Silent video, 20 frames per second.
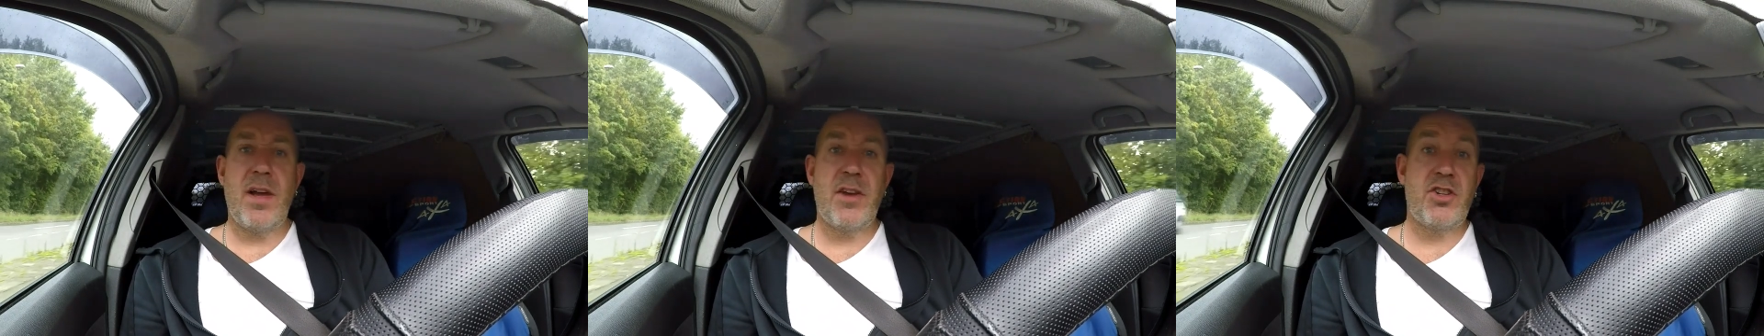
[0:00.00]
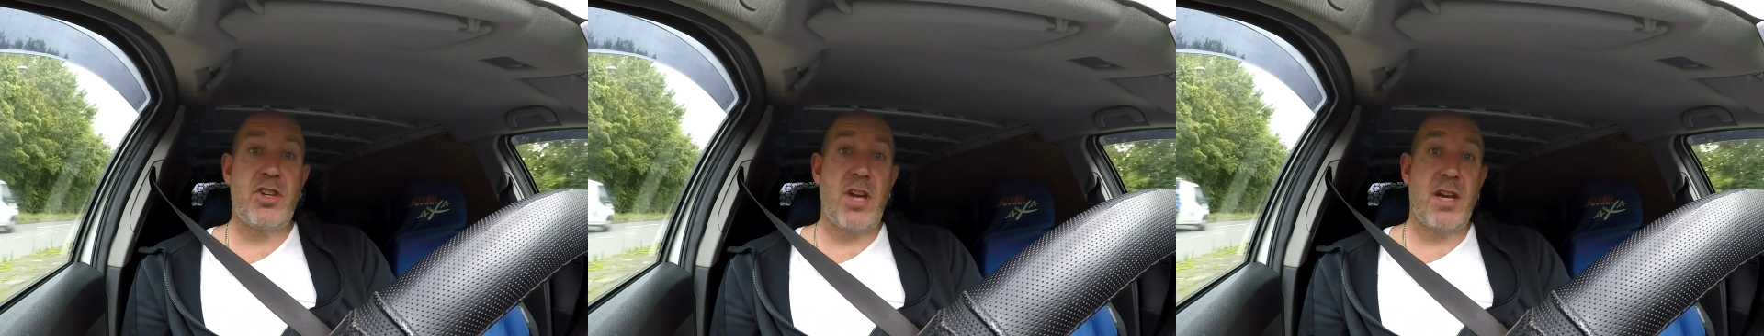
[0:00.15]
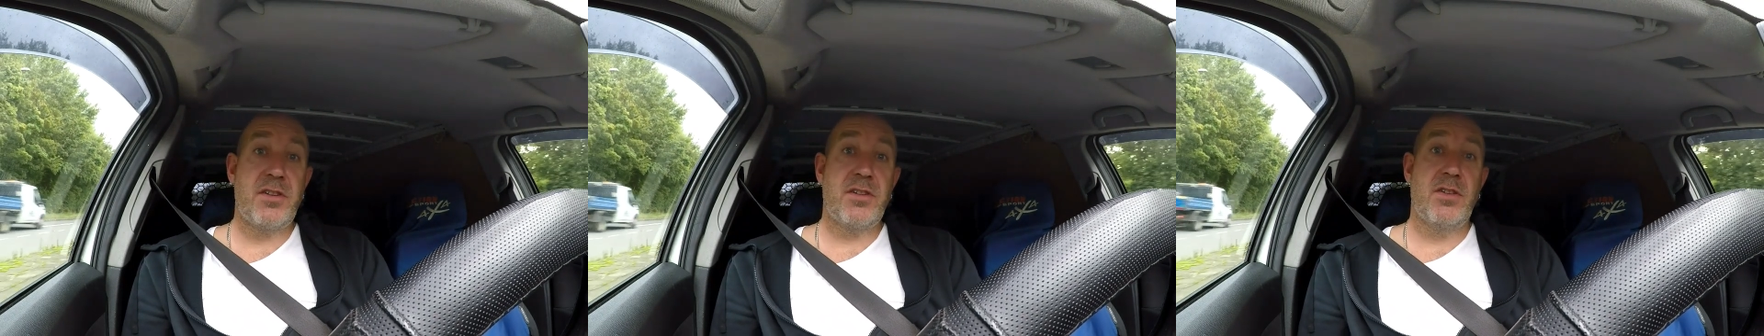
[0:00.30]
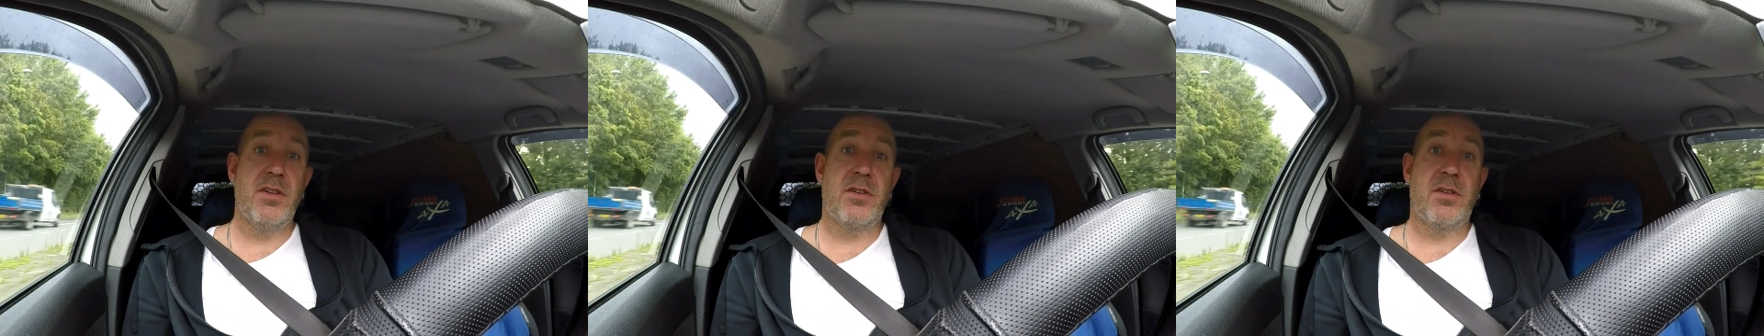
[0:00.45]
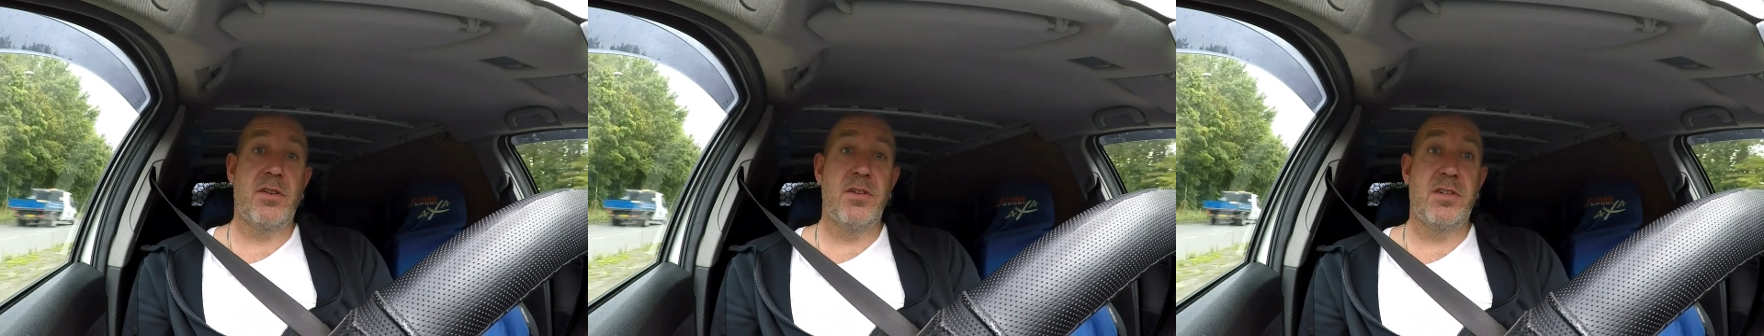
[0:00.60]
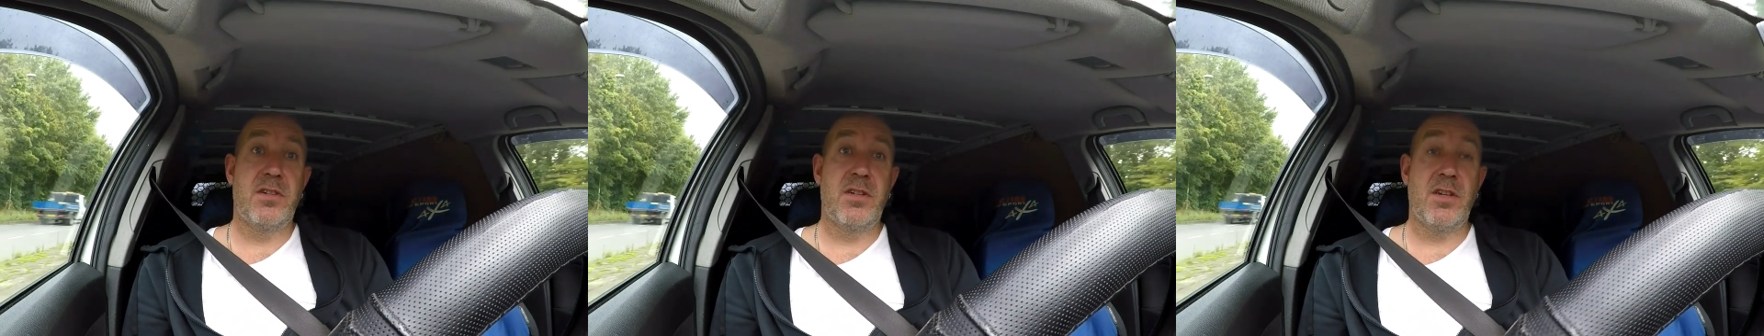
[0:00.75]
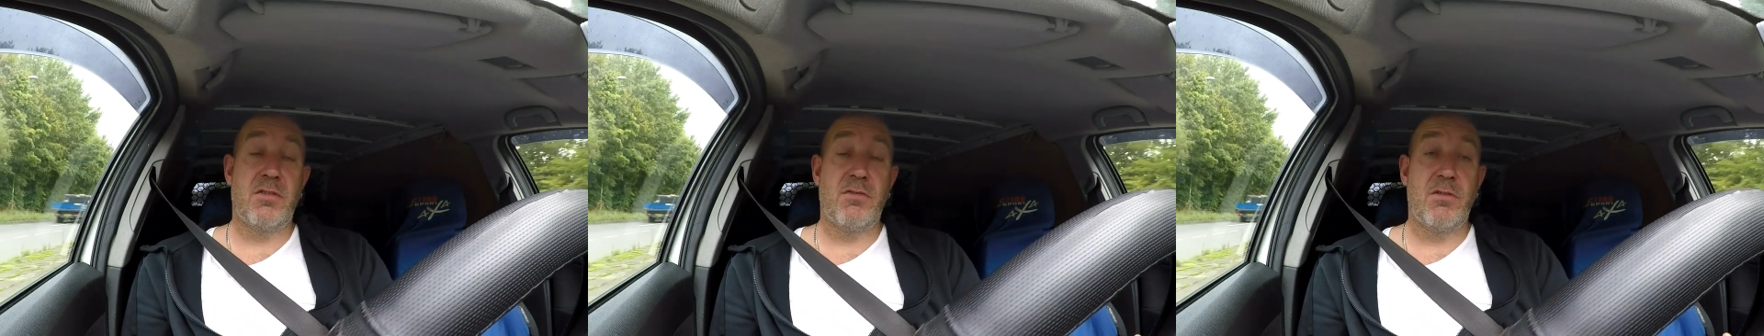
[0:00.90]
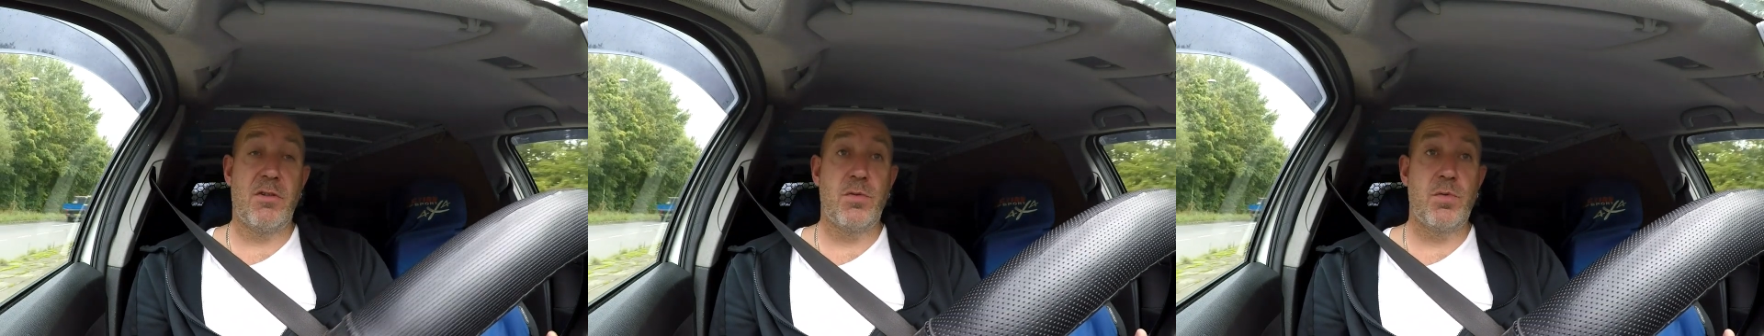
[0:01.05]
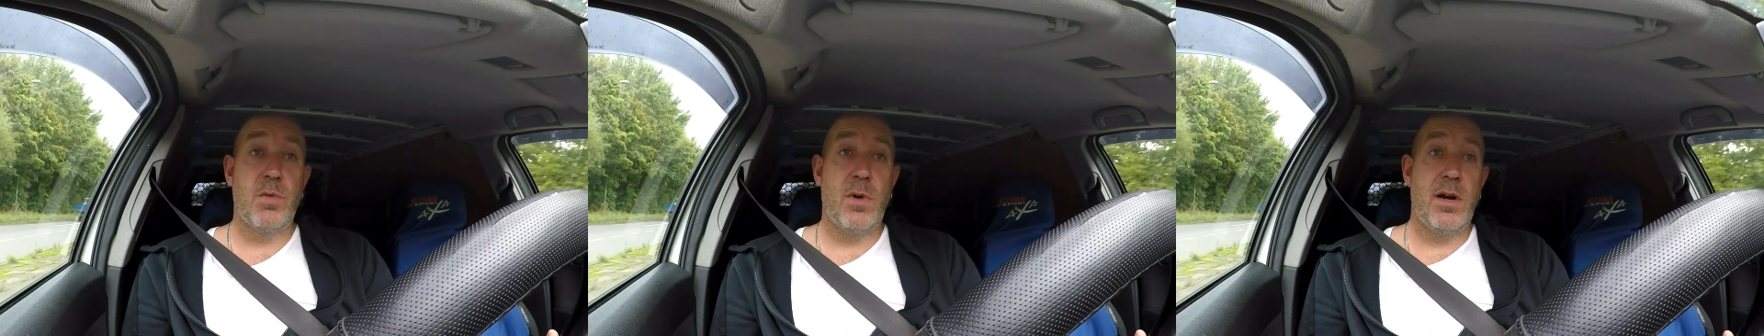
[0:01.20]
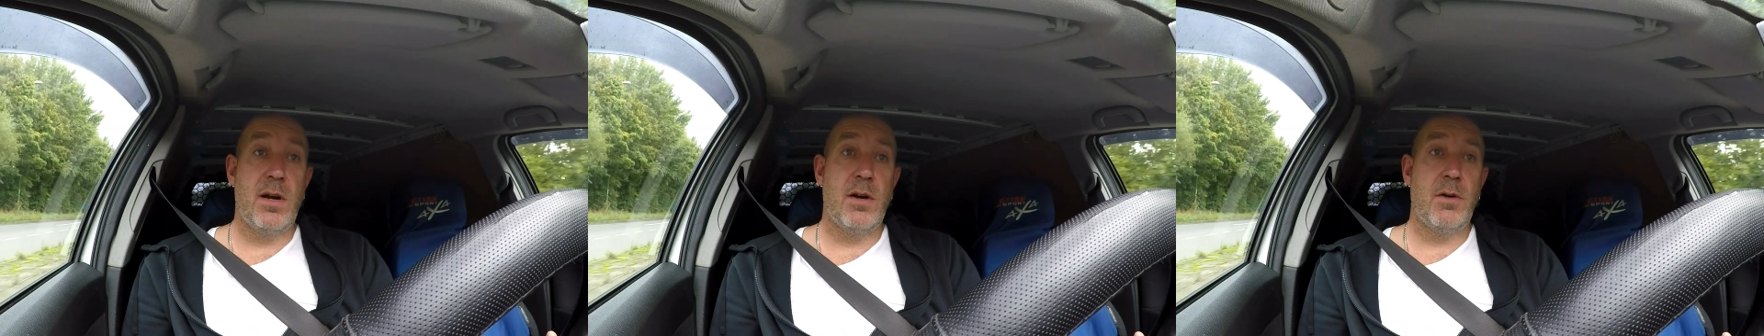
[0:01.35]
shed to consider as
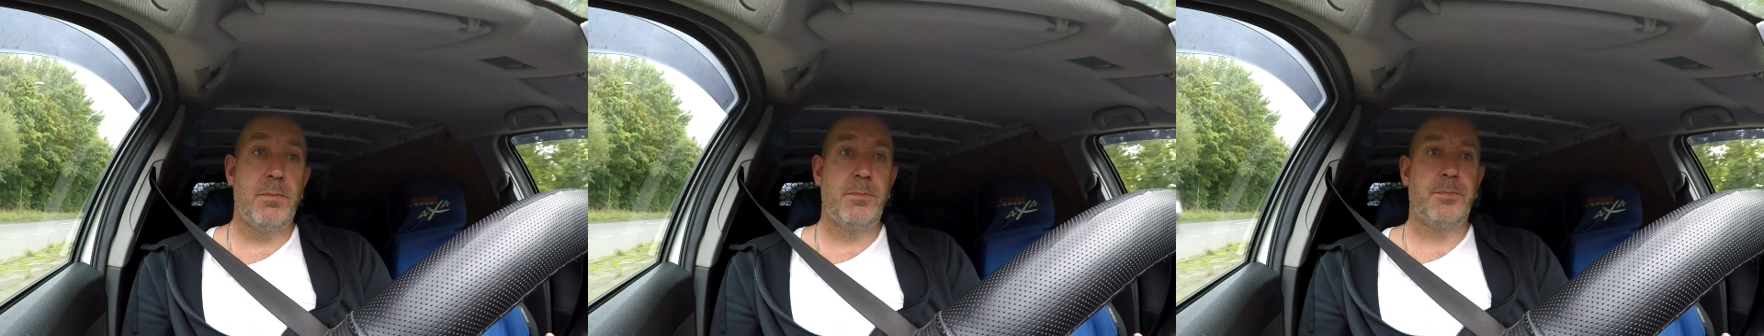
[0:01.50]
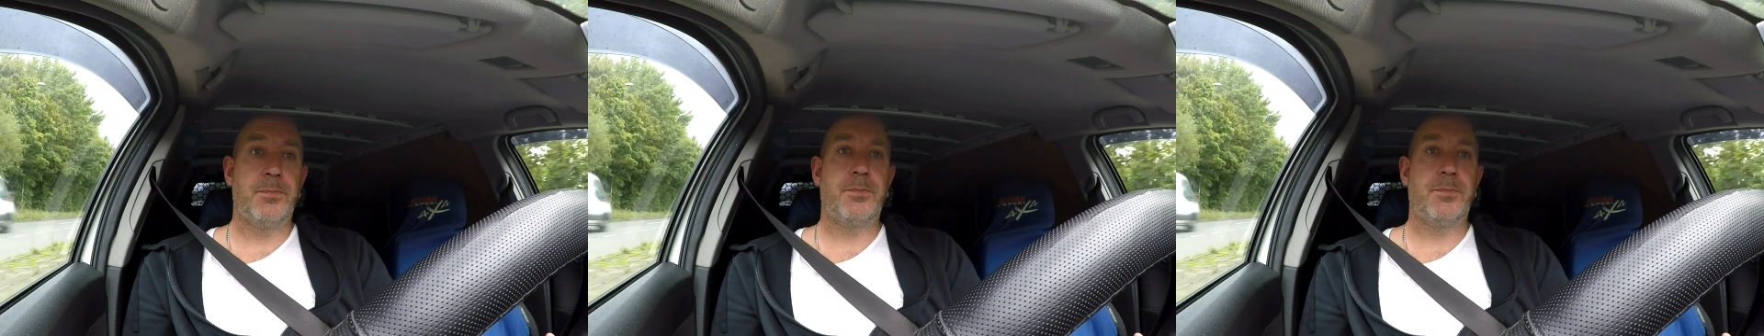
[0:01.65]
well,